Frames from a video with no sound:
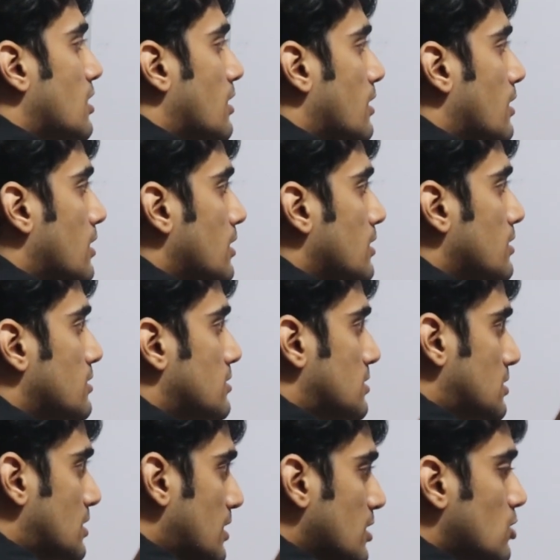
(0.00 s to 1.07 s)

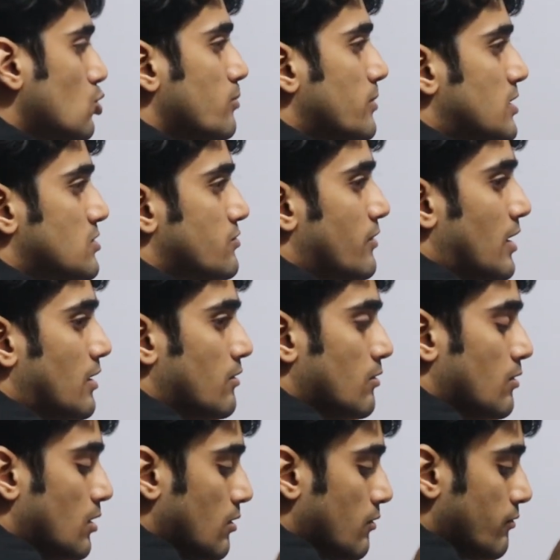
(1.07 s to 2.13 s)
32 bits
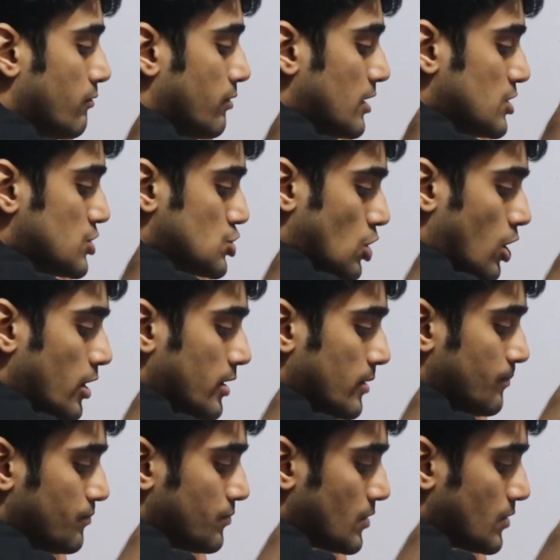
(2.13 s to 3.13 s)
felt short,